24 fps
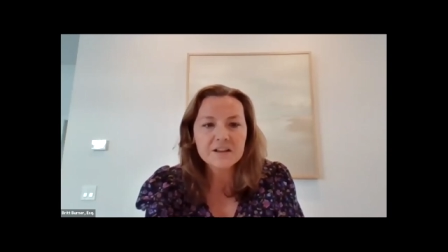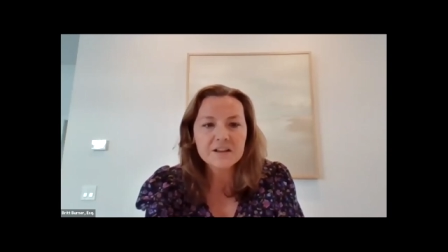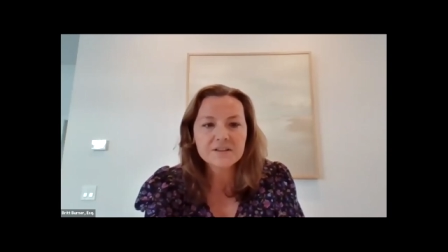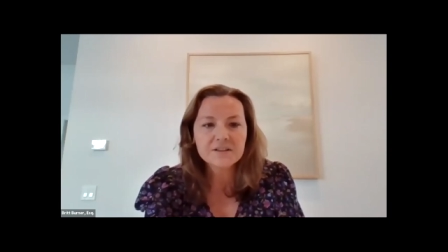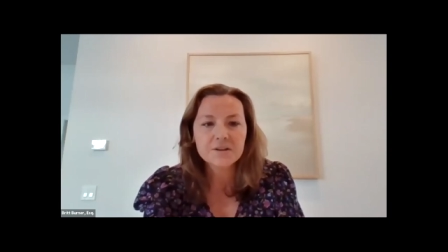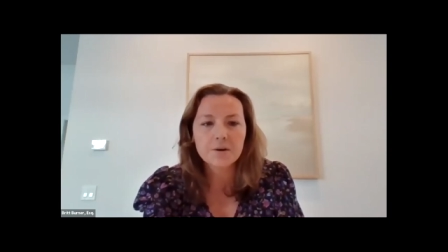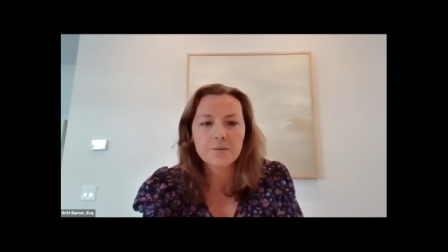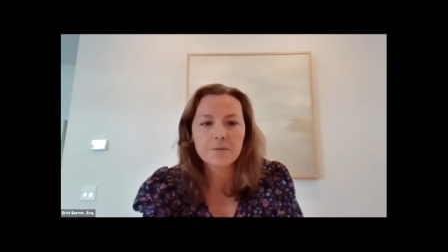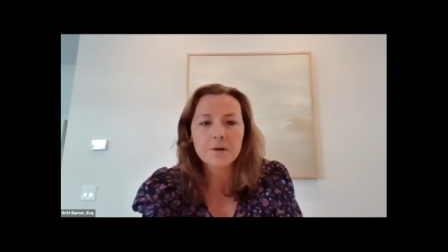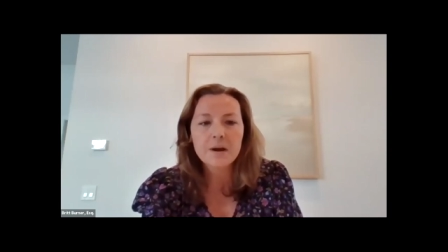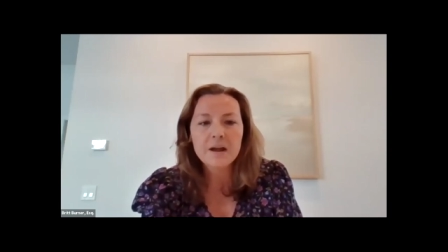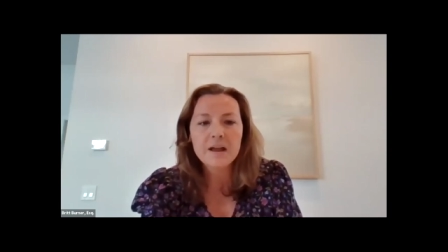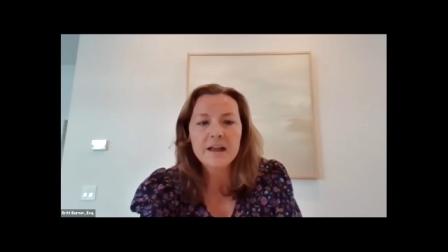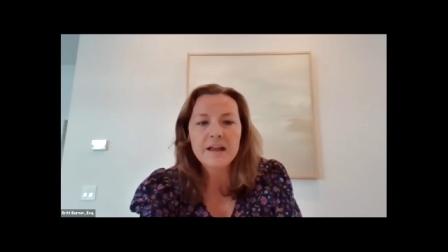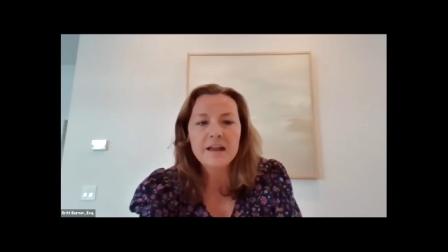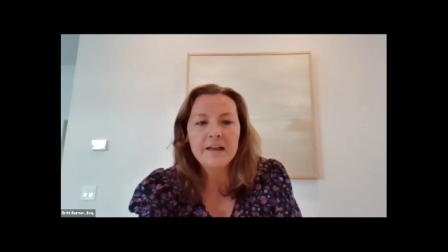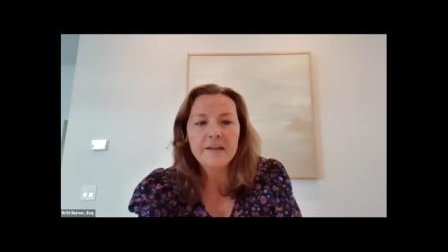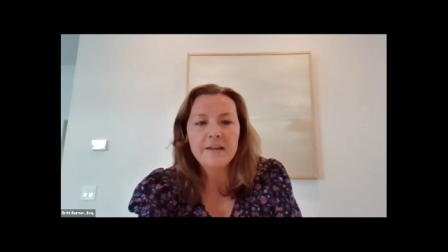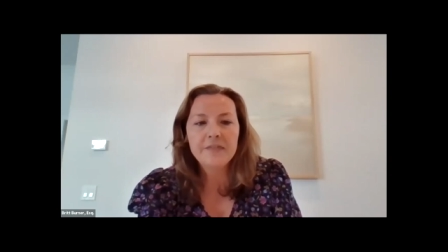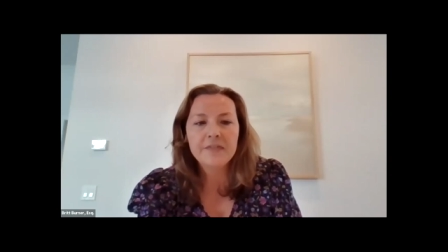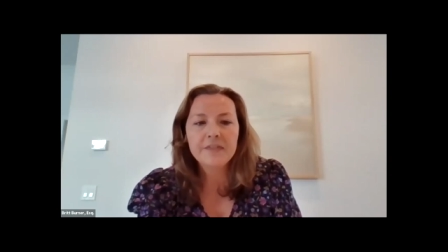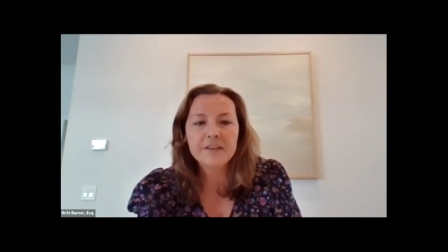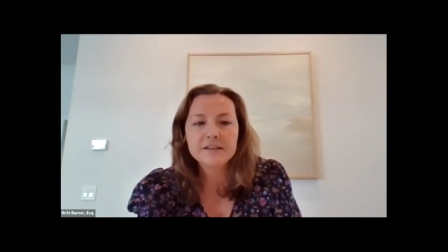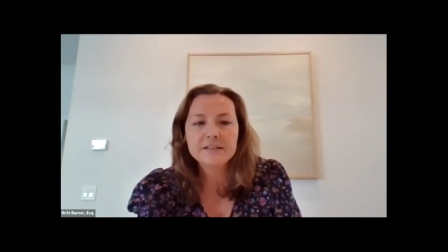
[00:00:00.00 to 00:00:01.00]
So
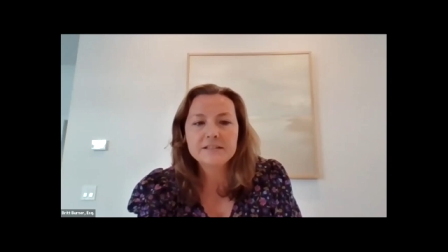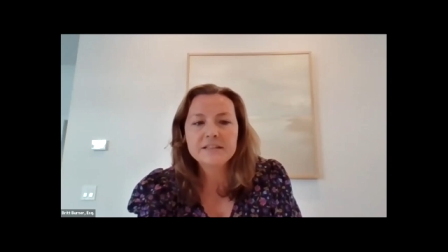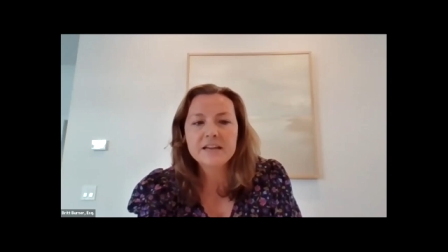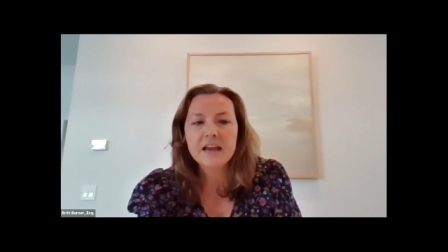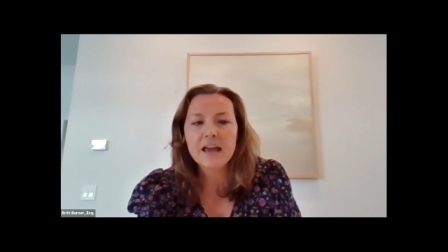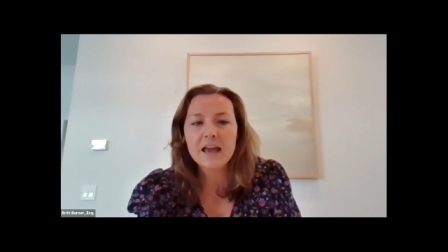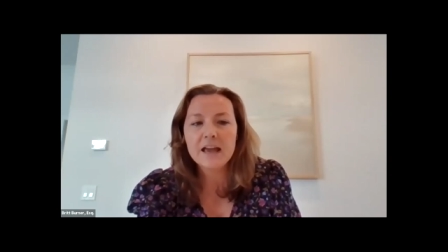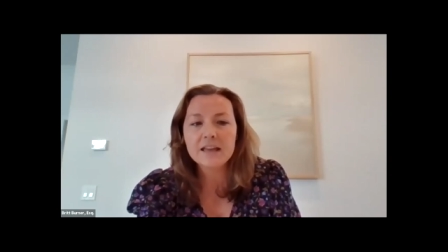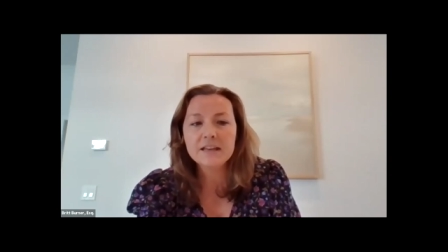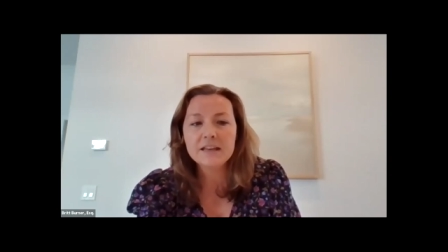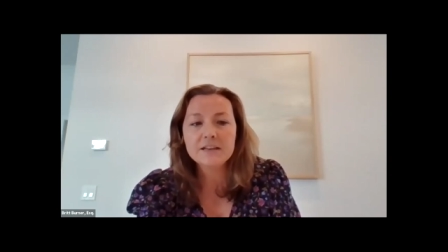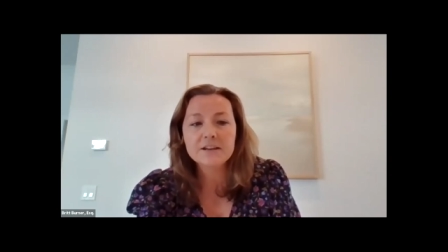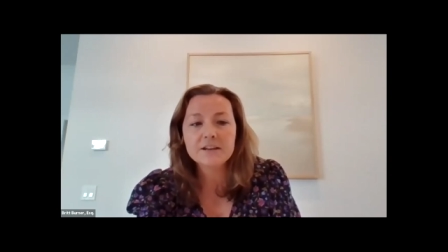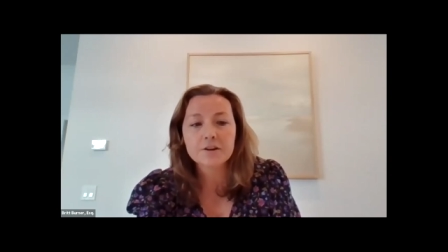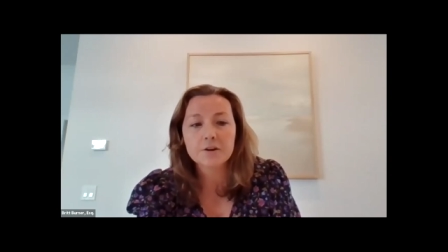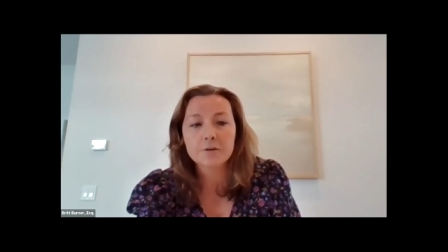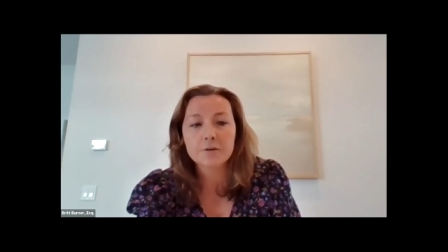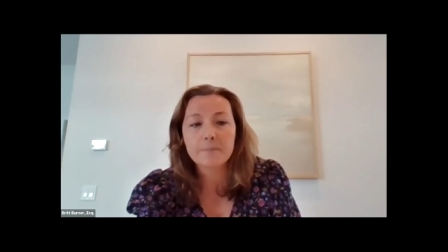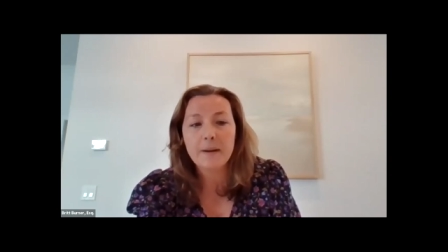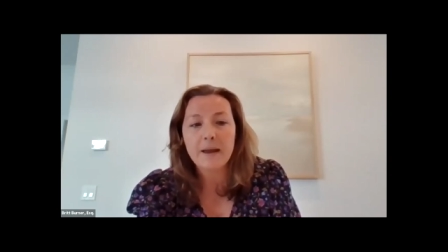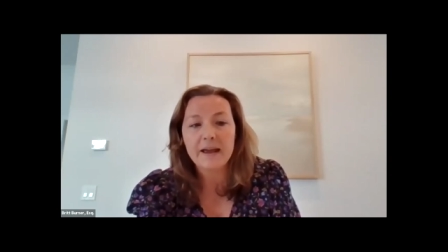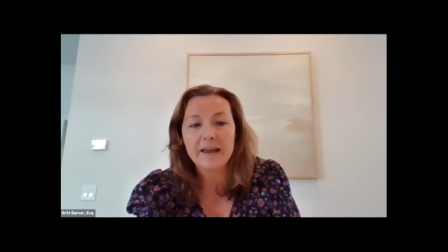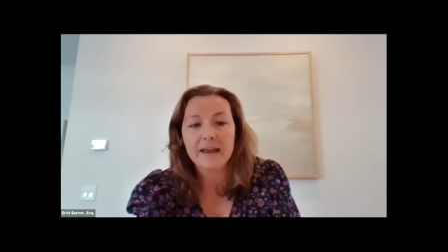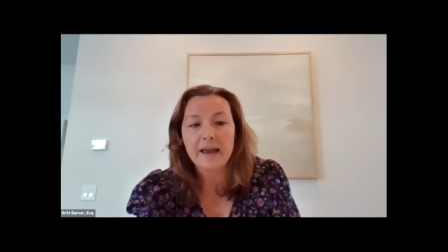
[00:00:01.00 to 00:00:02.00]
the ten year
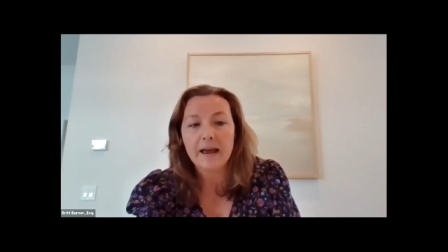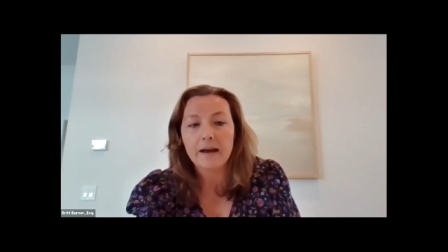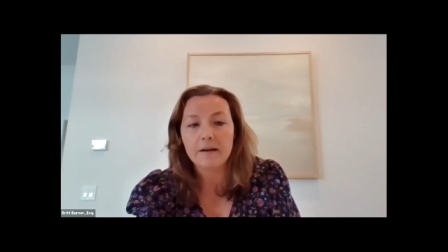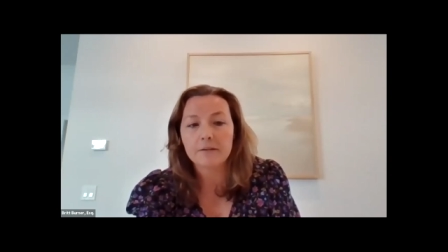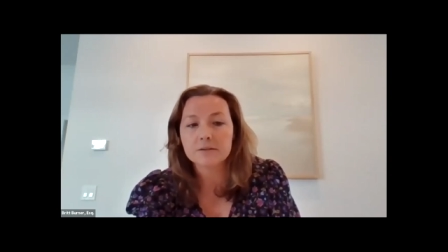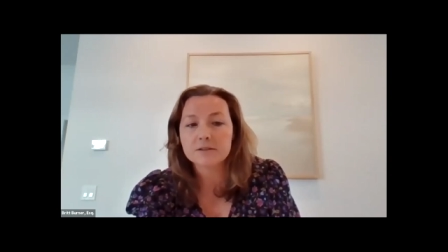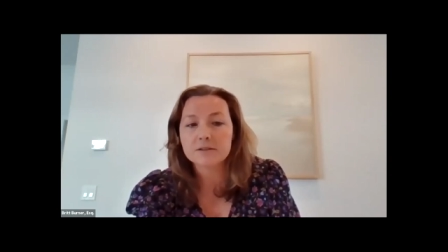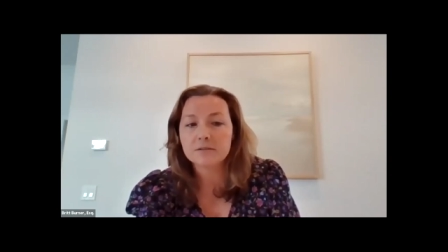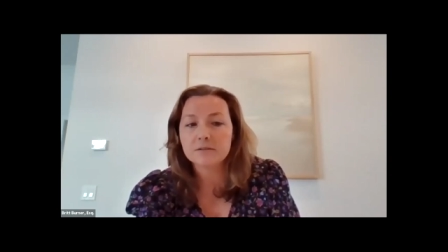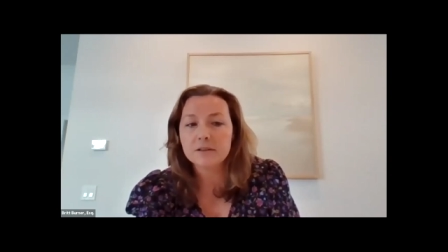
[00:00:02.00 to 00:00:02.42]
payout.